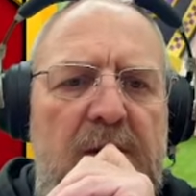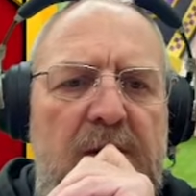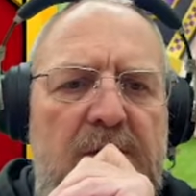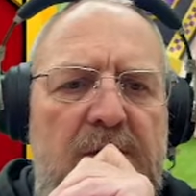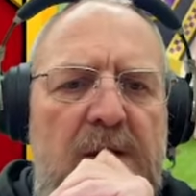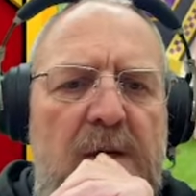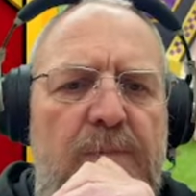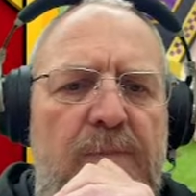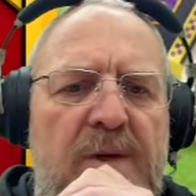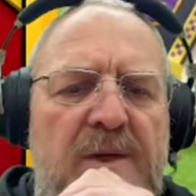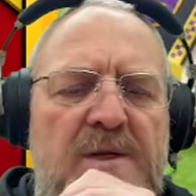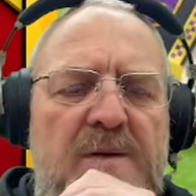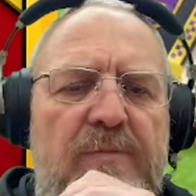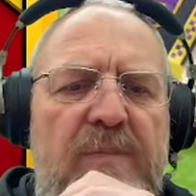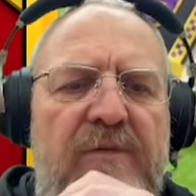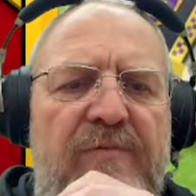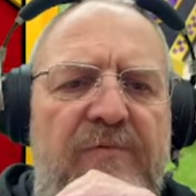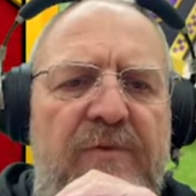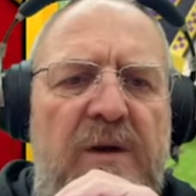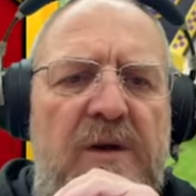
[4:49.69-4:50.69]
So Peter,
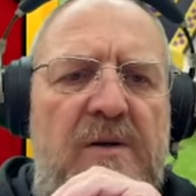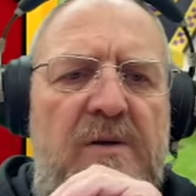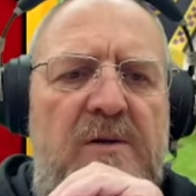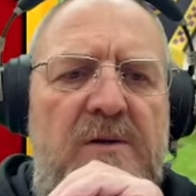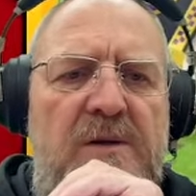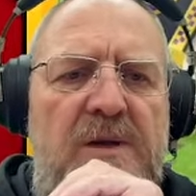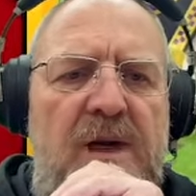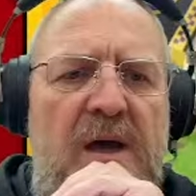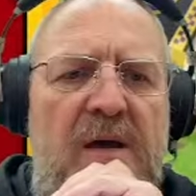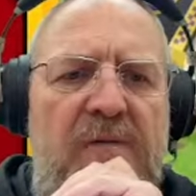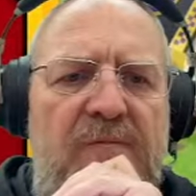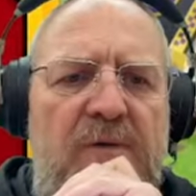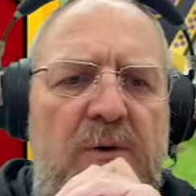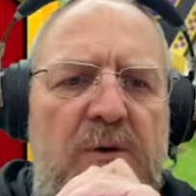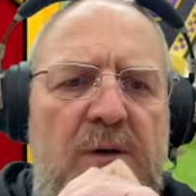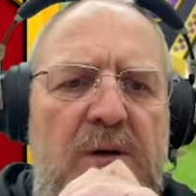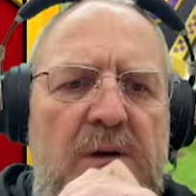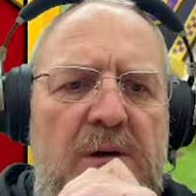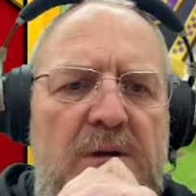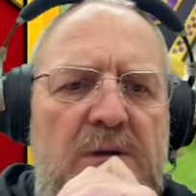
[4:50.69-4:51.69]
my friend, good to have you
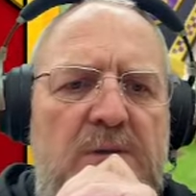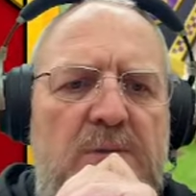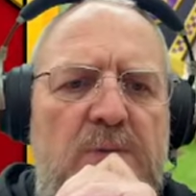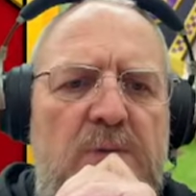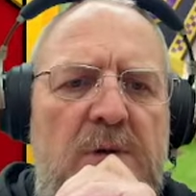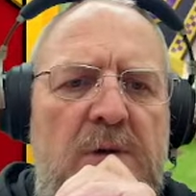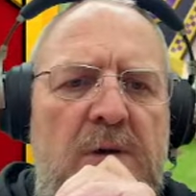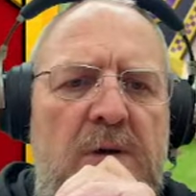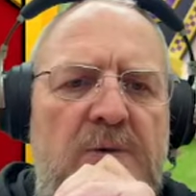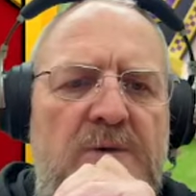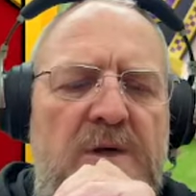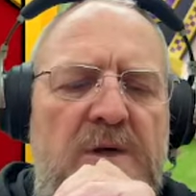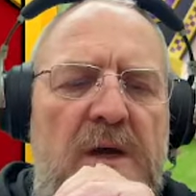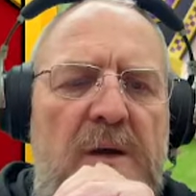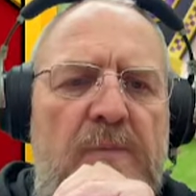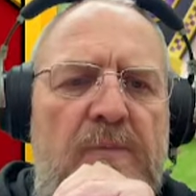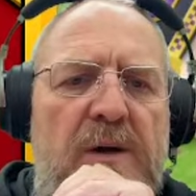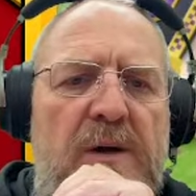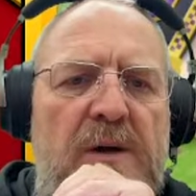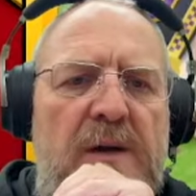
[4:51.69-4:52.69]
here as well.
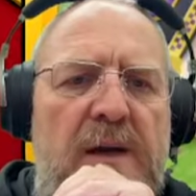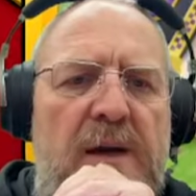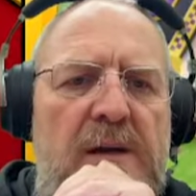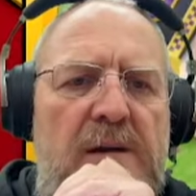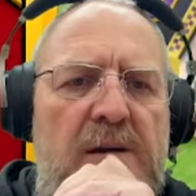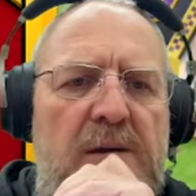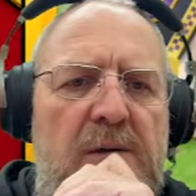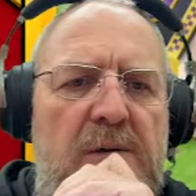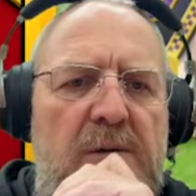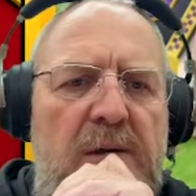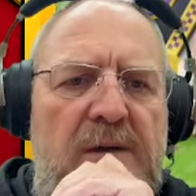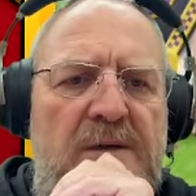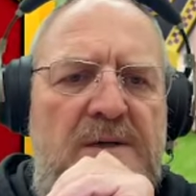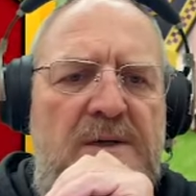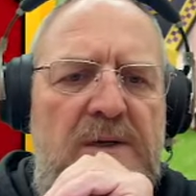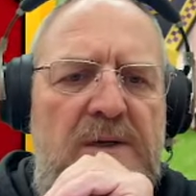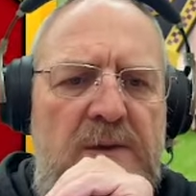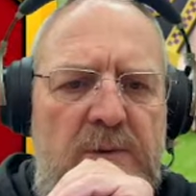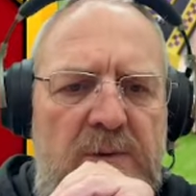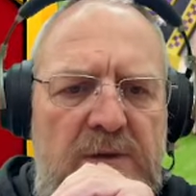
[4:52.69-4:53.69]
J-Bug, hello, I
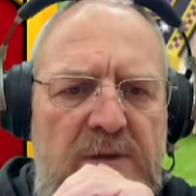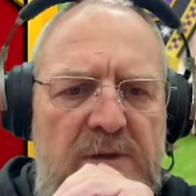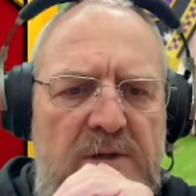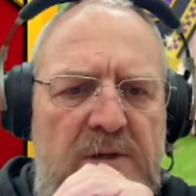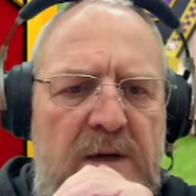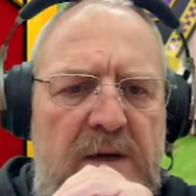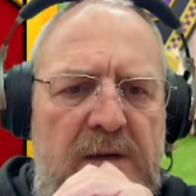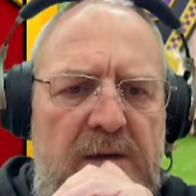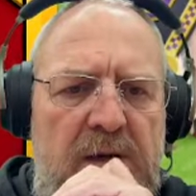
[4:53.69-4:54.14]
see you in the chat.